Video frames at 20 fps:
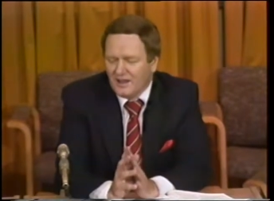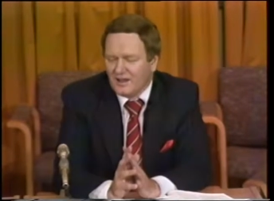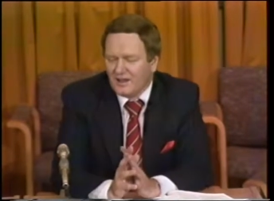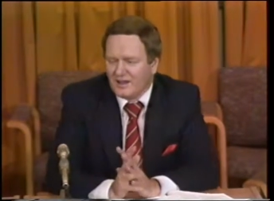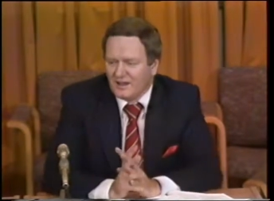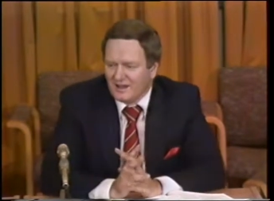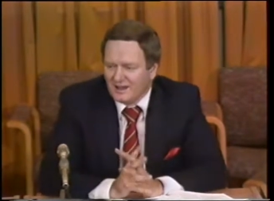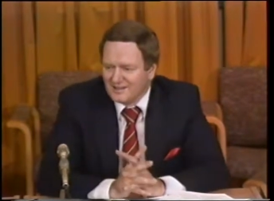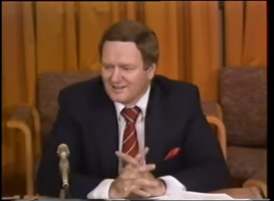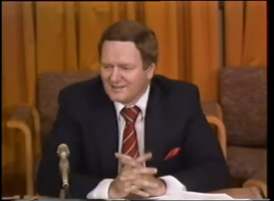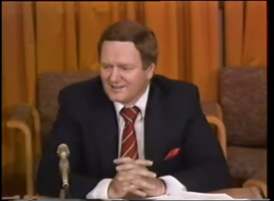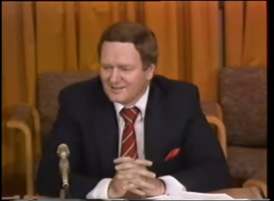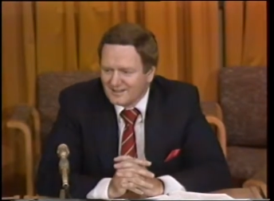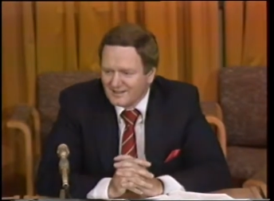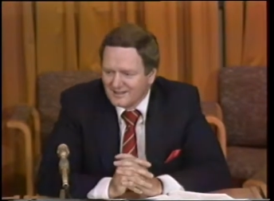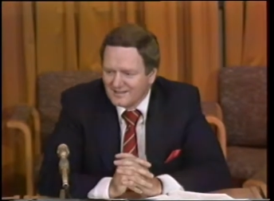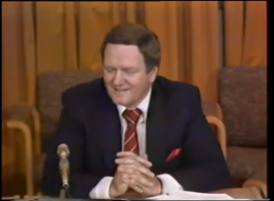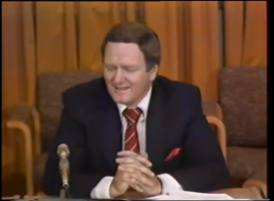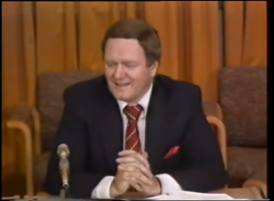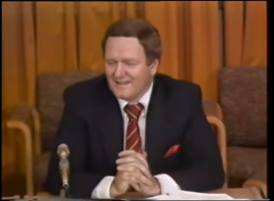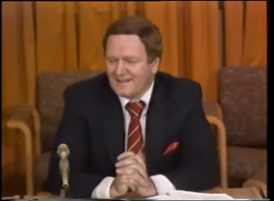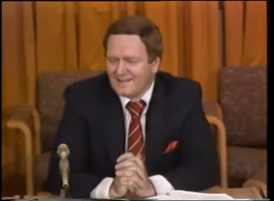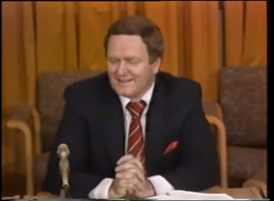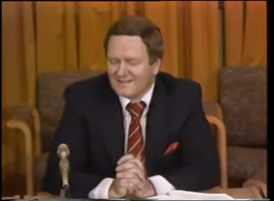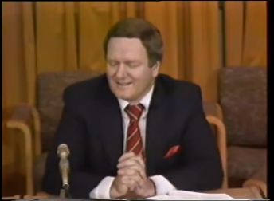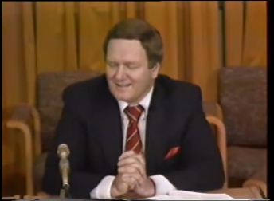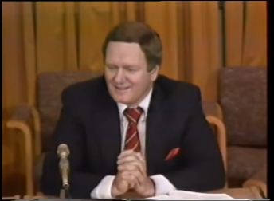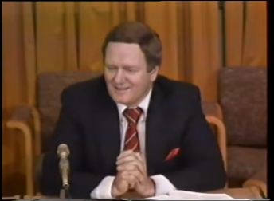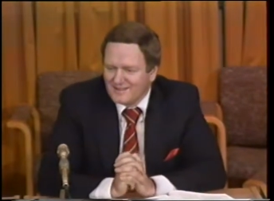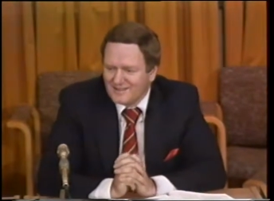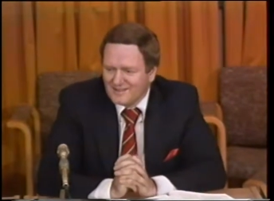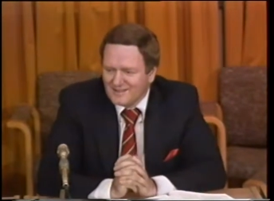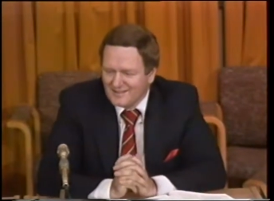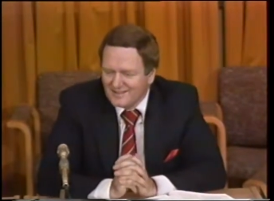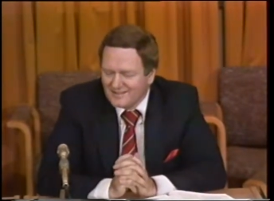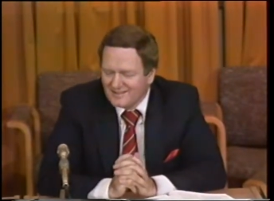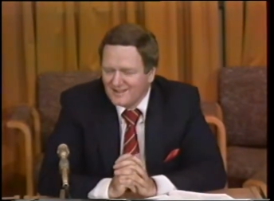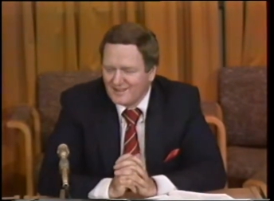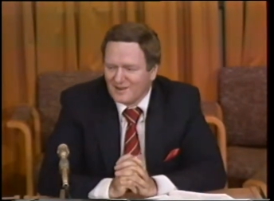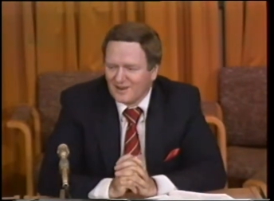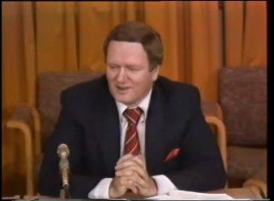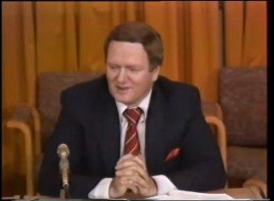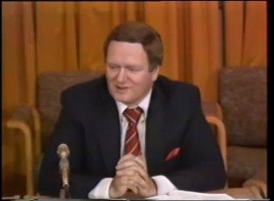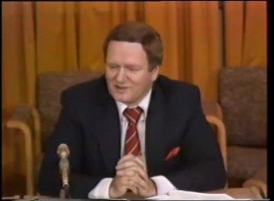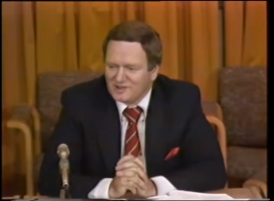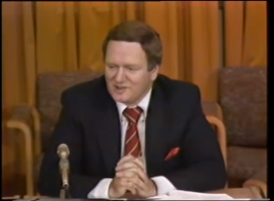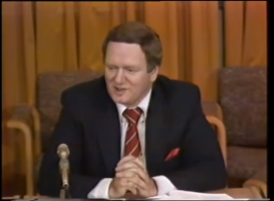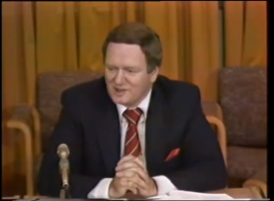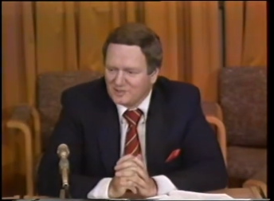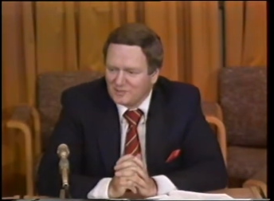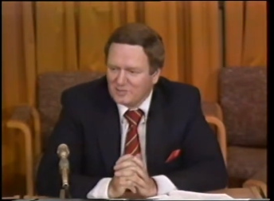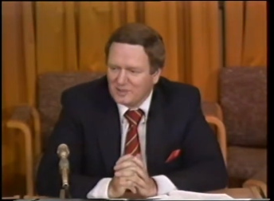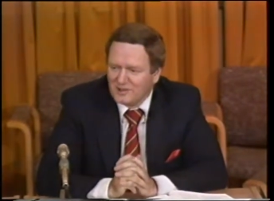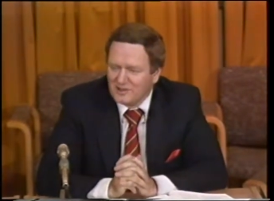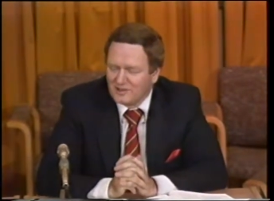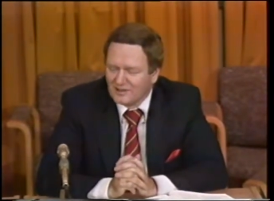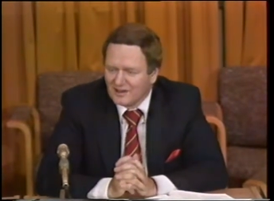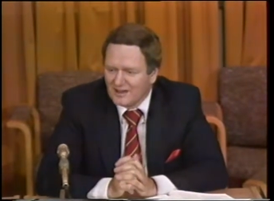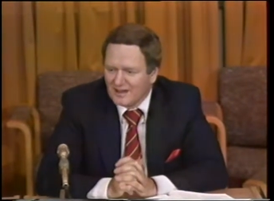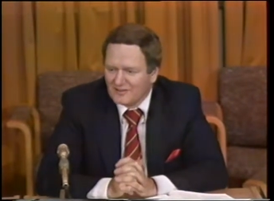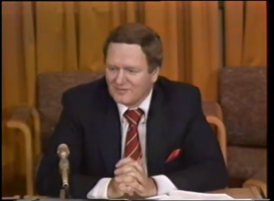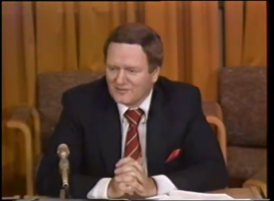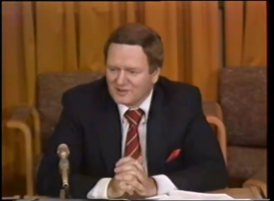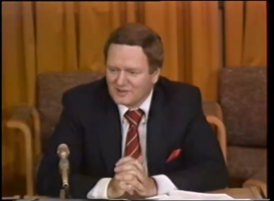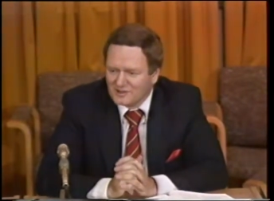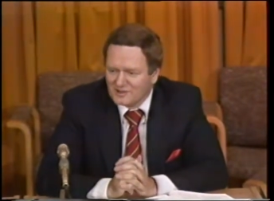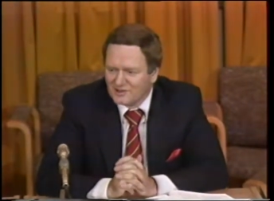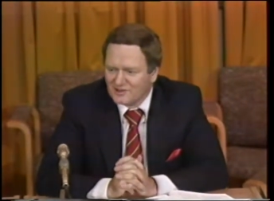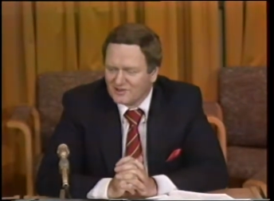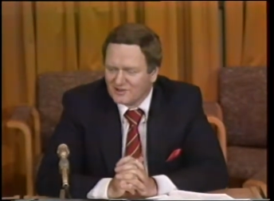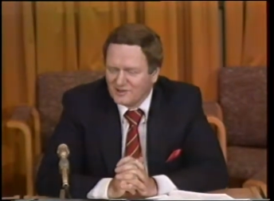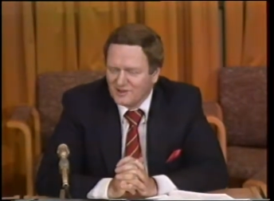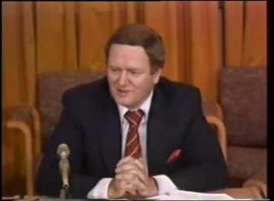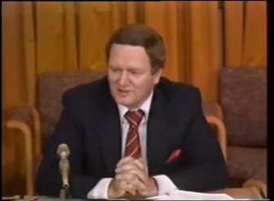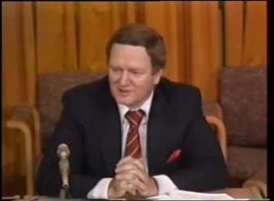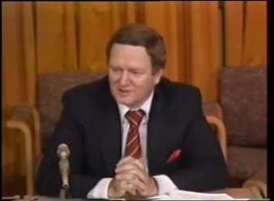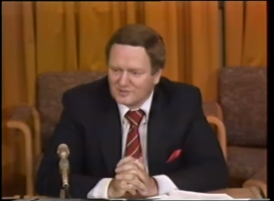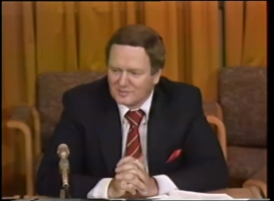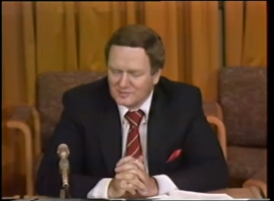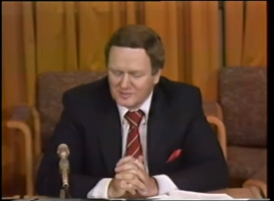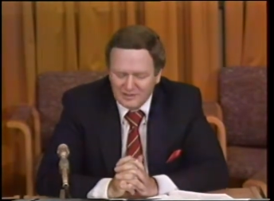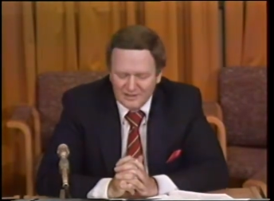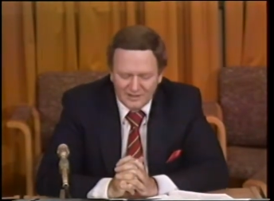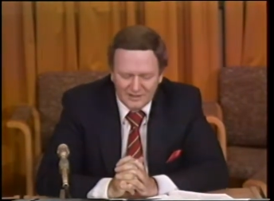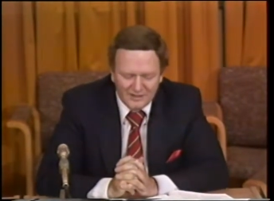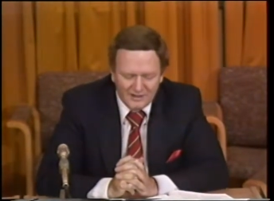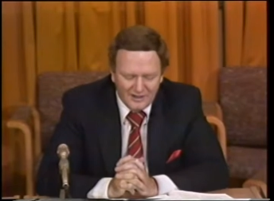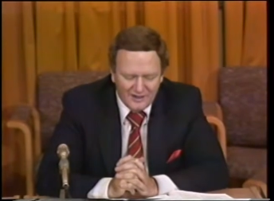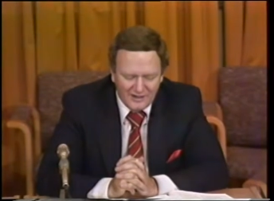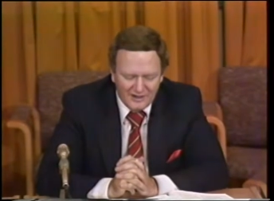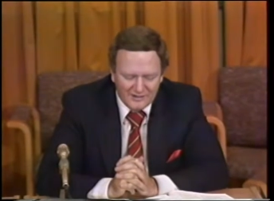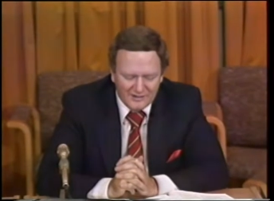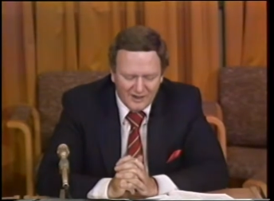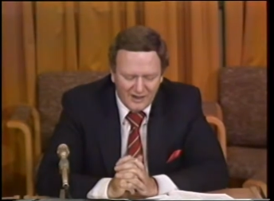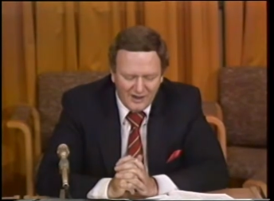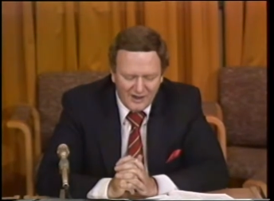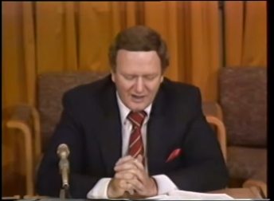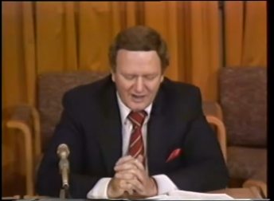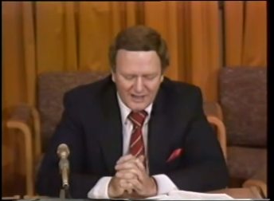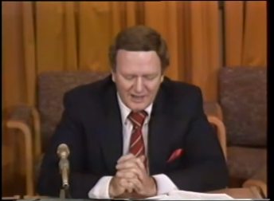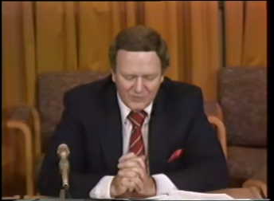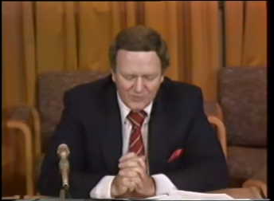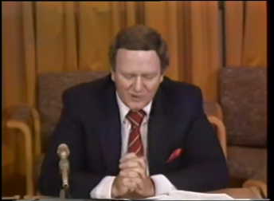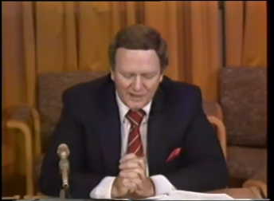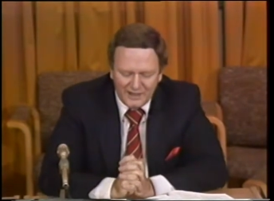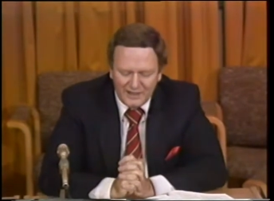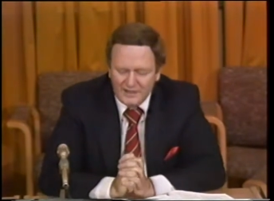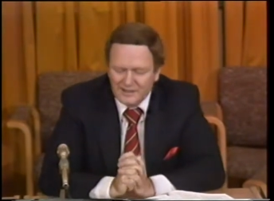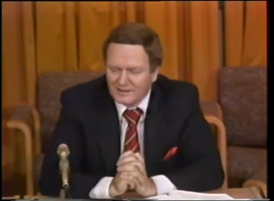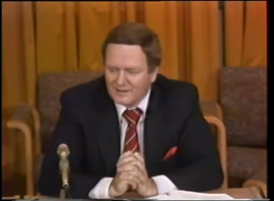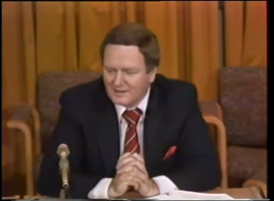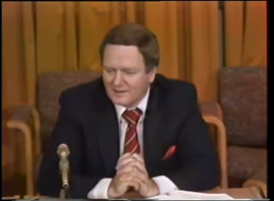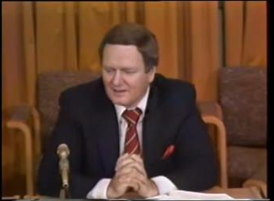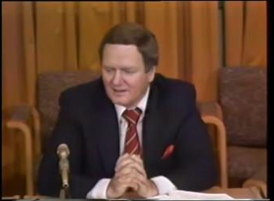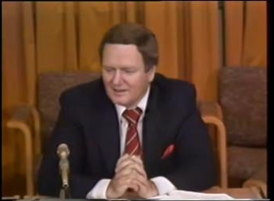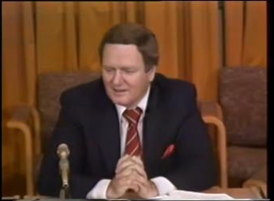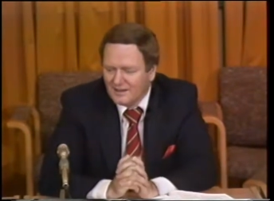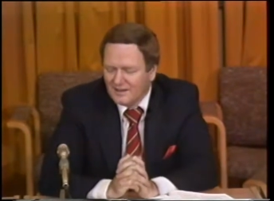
and uh, the, the RCMP officer sees him uh, on the highway uh,